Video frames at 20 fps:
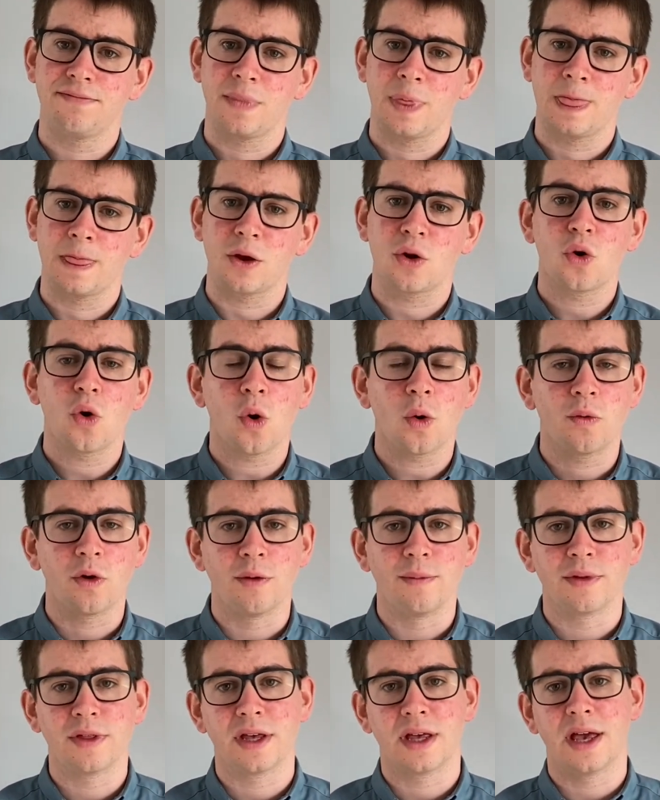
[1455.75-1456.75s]
The
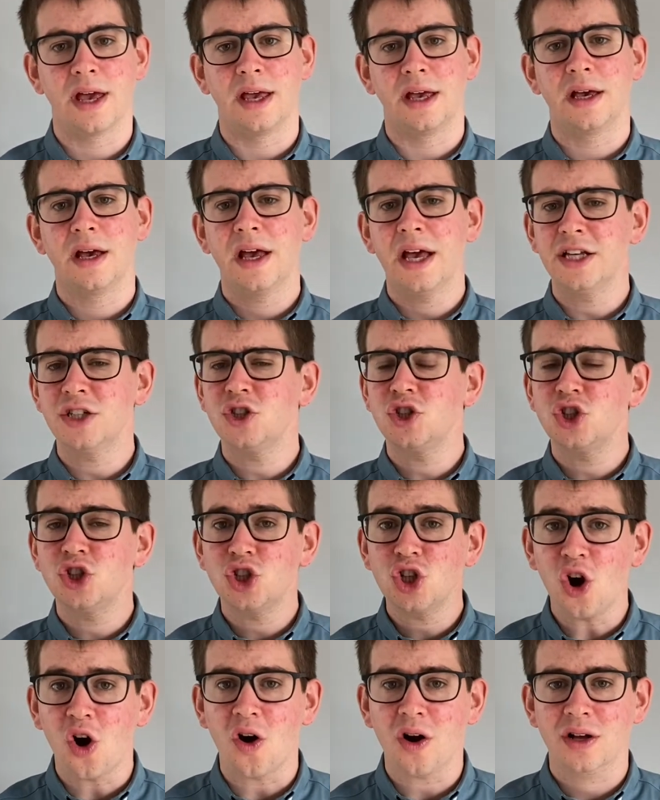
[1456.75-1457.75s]
courtroom of the king is
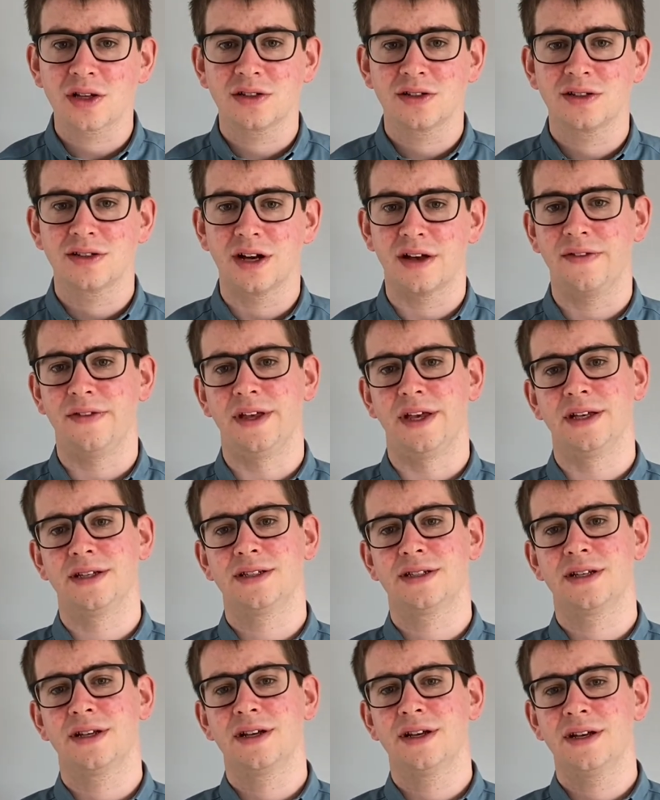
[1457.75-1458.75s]
shocked at
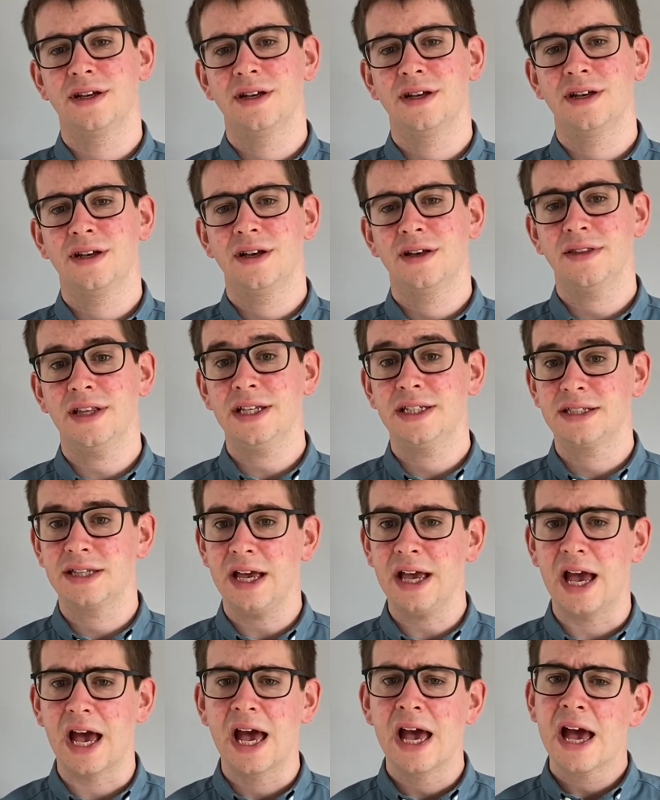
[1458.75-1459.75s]
this. They say
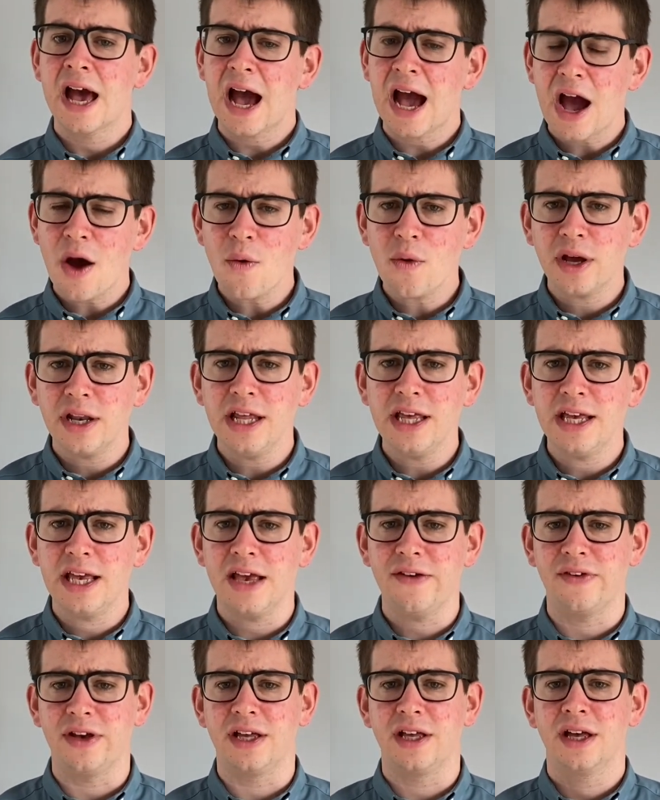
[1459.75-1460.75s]
it. How can he
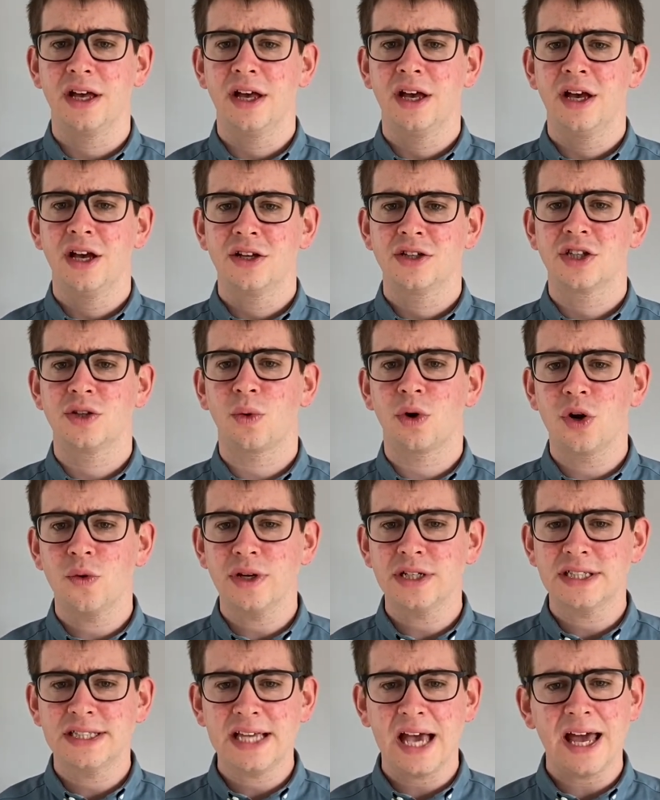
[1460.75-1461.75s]
give it to the one who
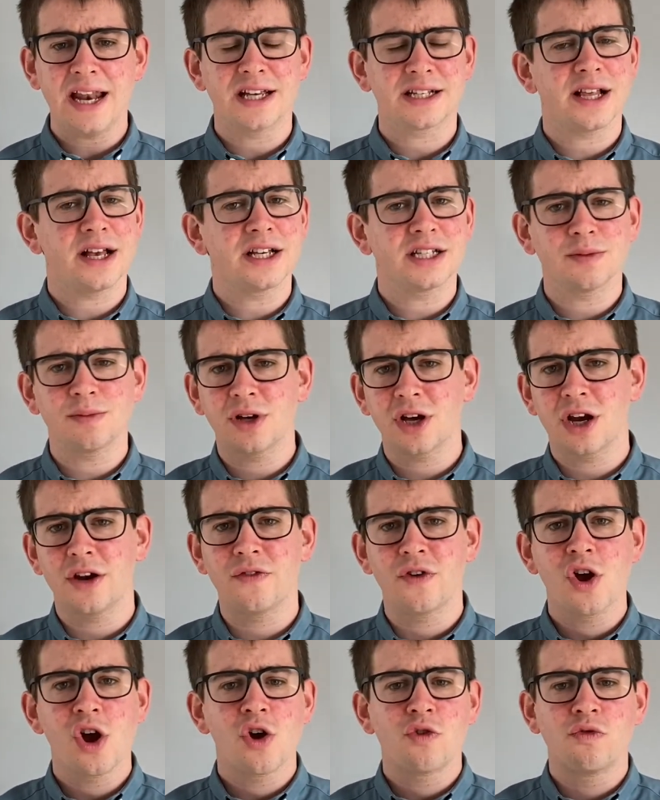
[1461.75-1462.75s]
has 10? It's like some kind of
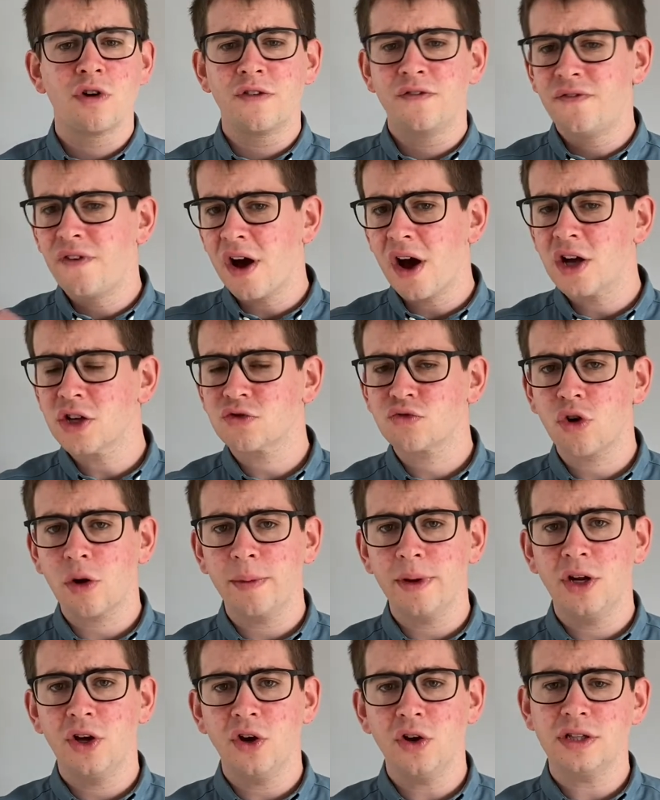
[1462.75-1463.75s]
reverse
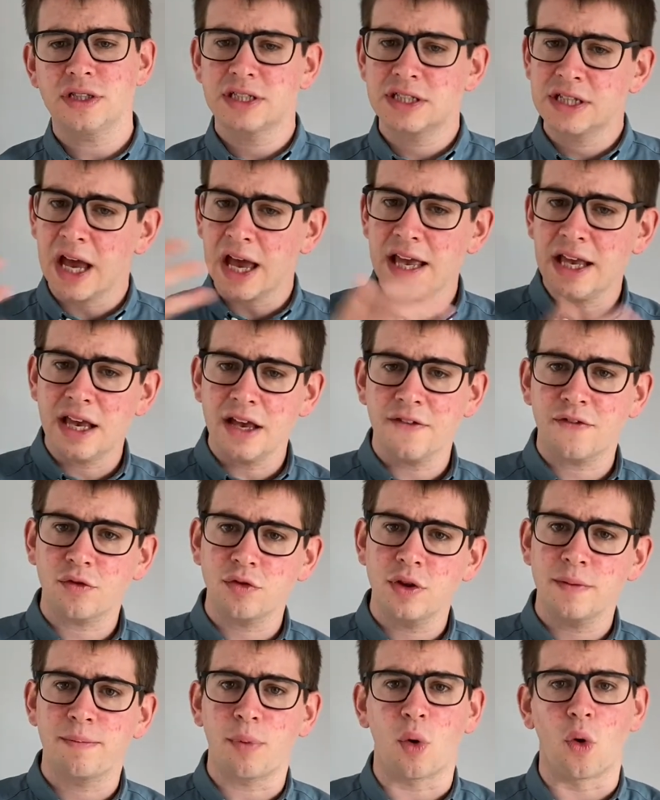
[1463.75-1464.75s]
Robin Hood, taking from
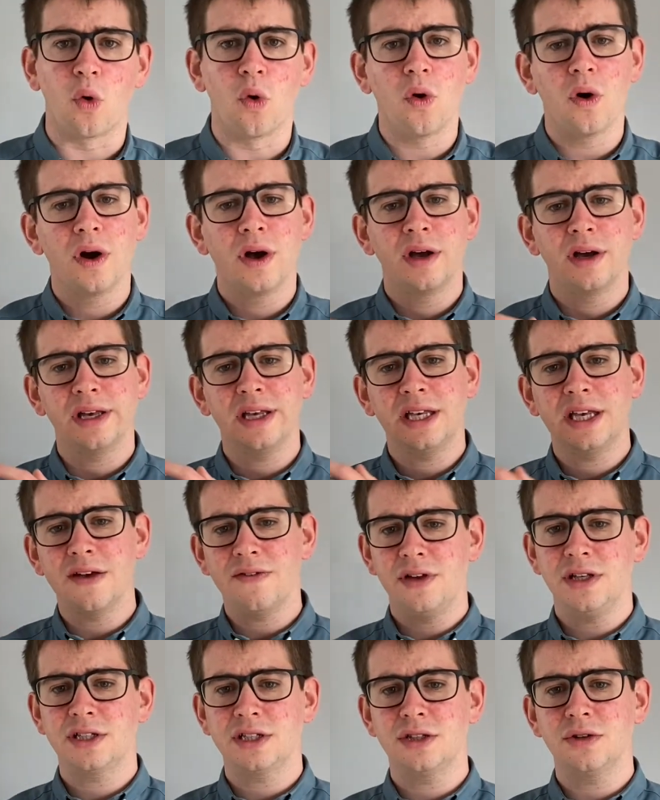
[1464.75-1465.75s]
the poor and
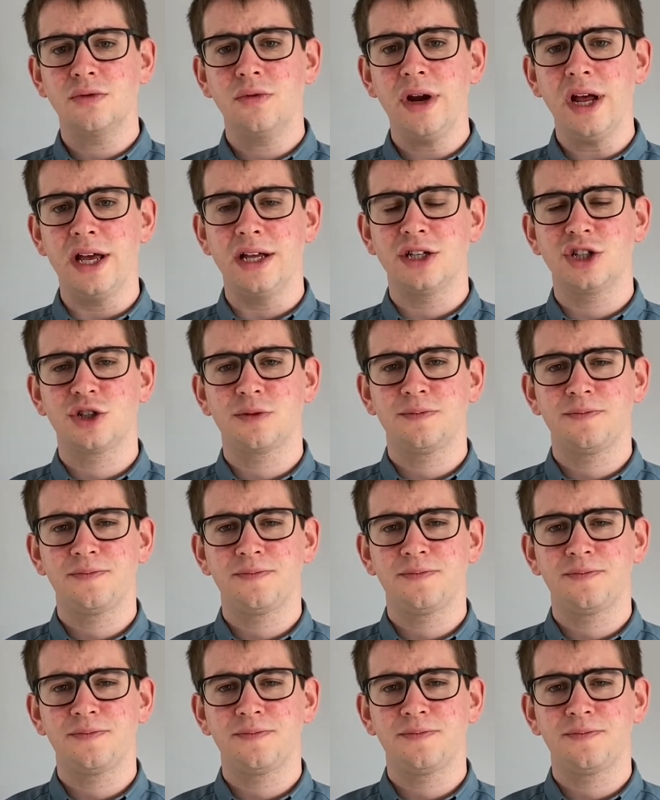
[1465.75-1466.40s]
giving to the rich.